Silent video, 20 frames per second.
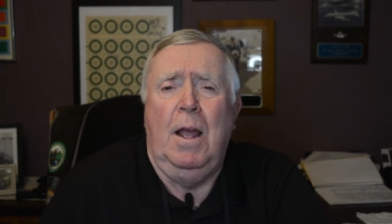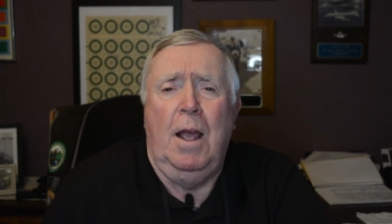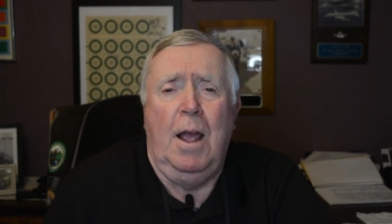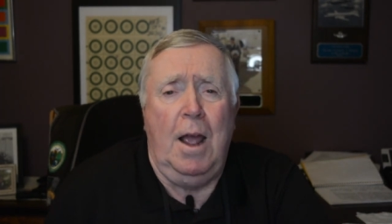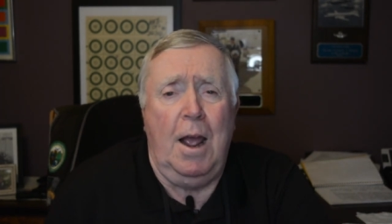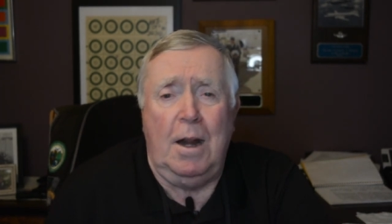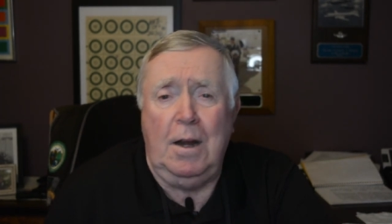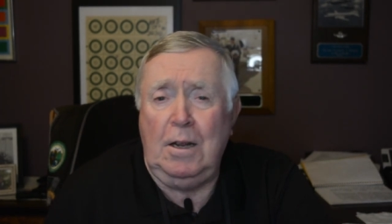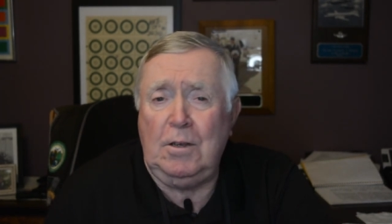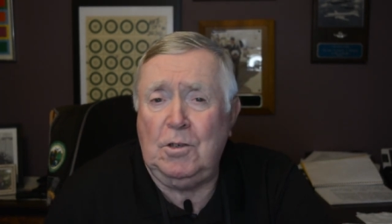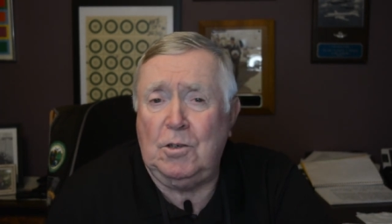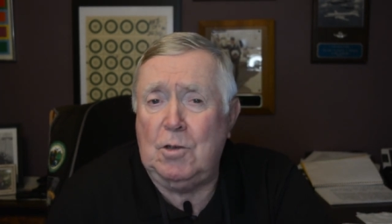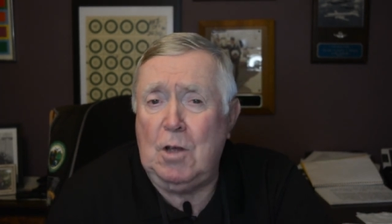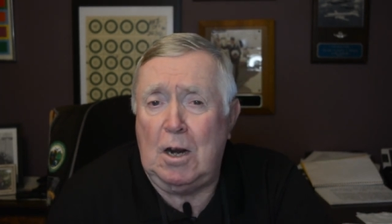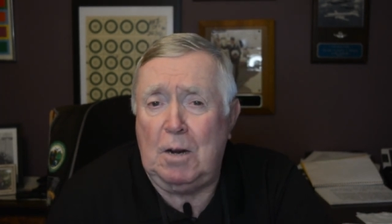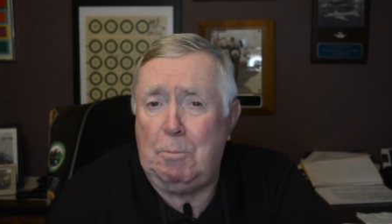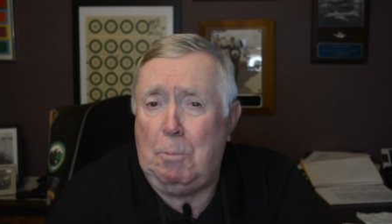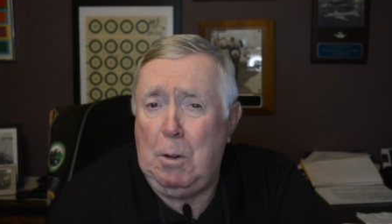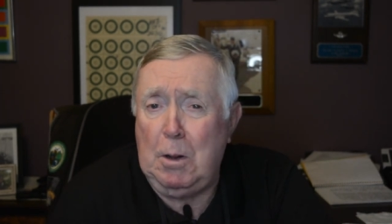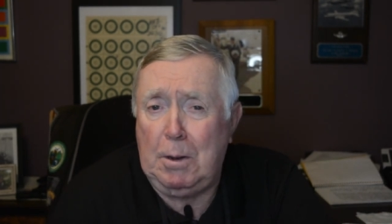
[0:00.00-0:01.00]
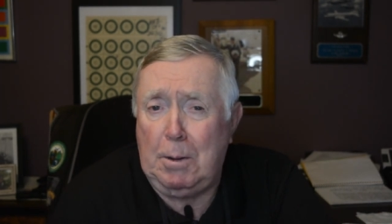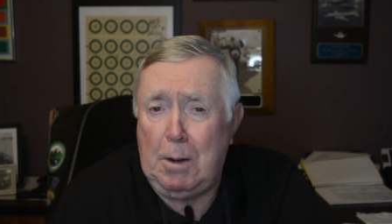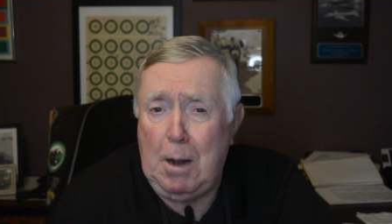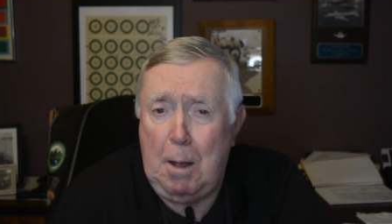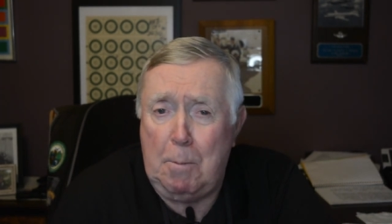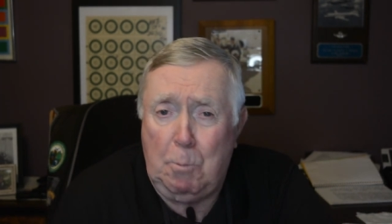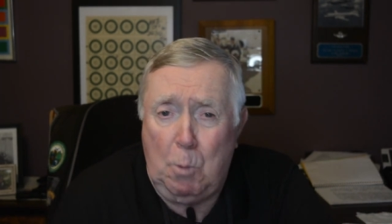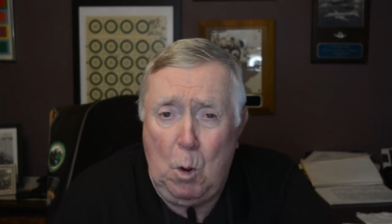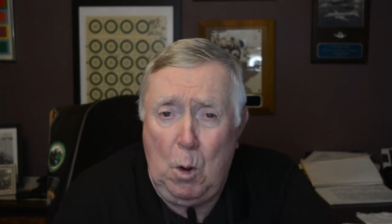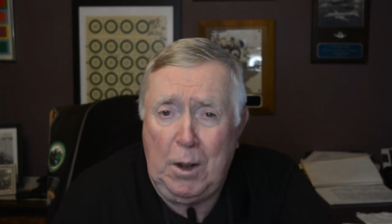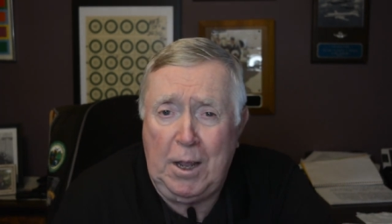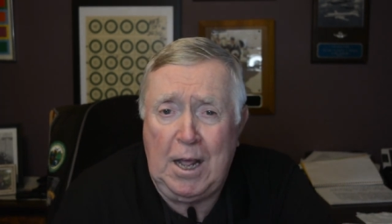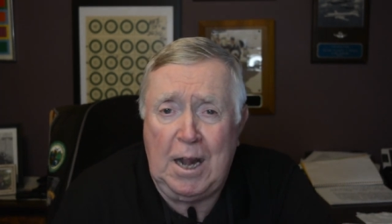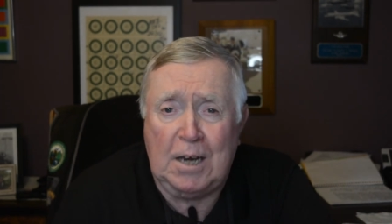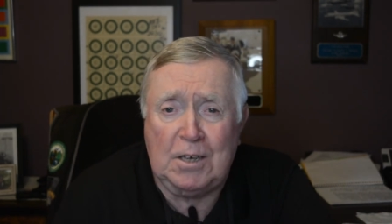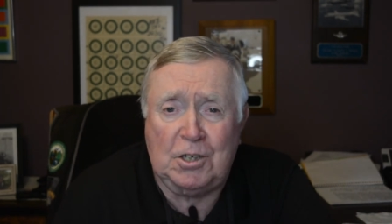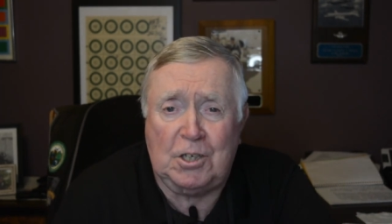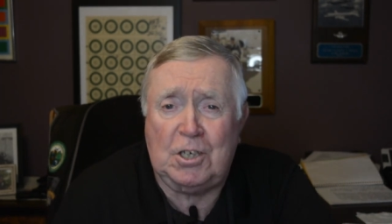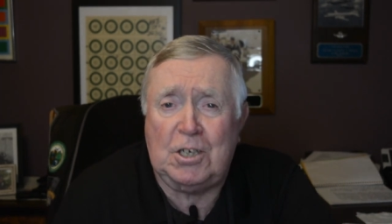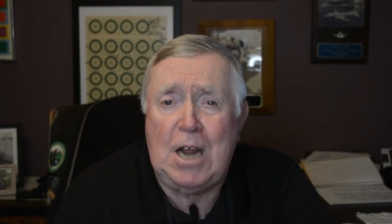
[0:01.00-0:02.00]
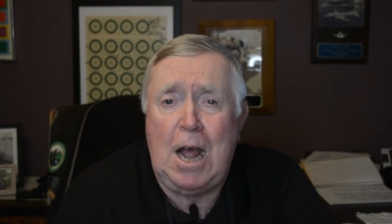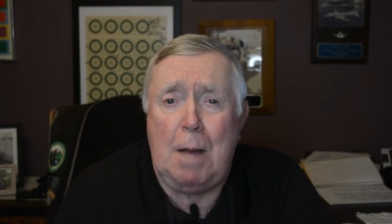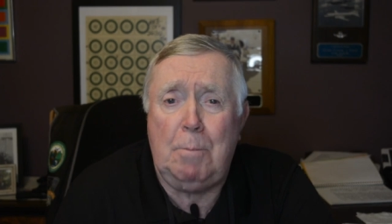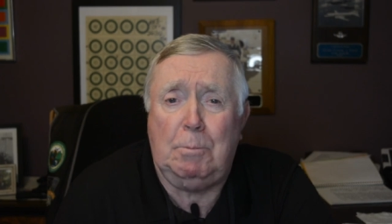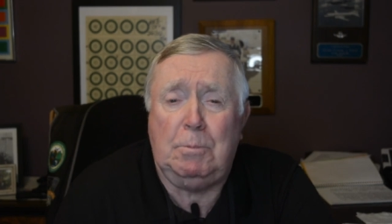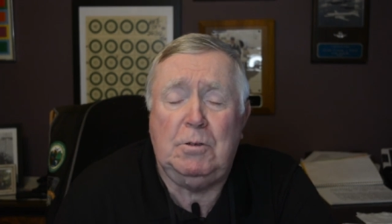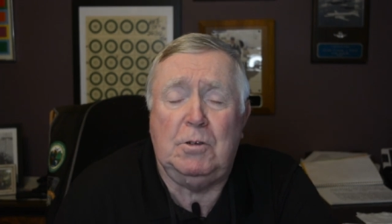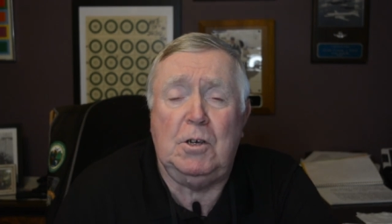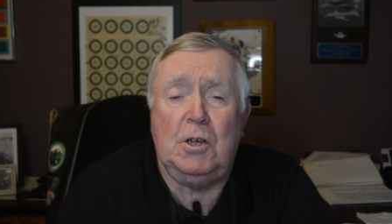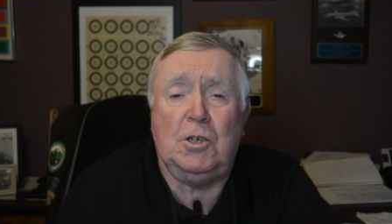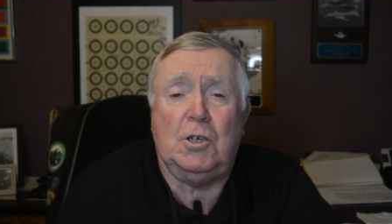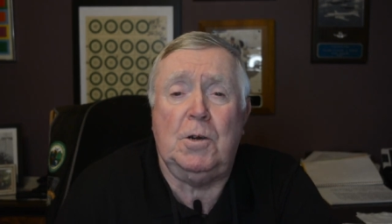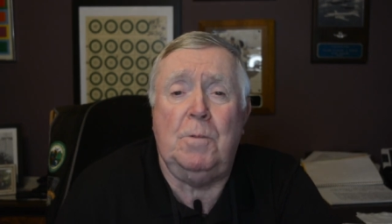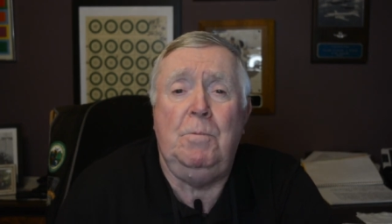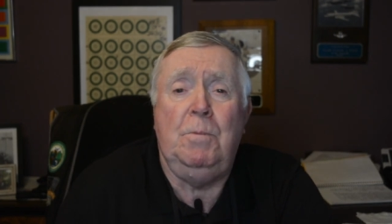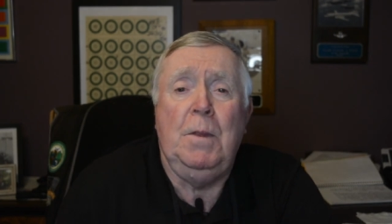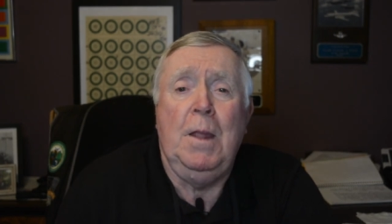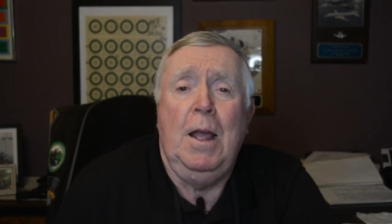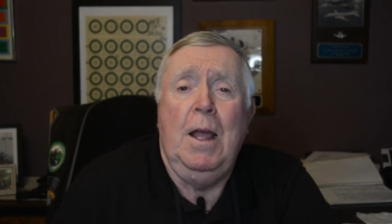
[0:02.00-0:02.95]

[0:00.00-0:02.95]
And this is going to put Boeing in a stop position,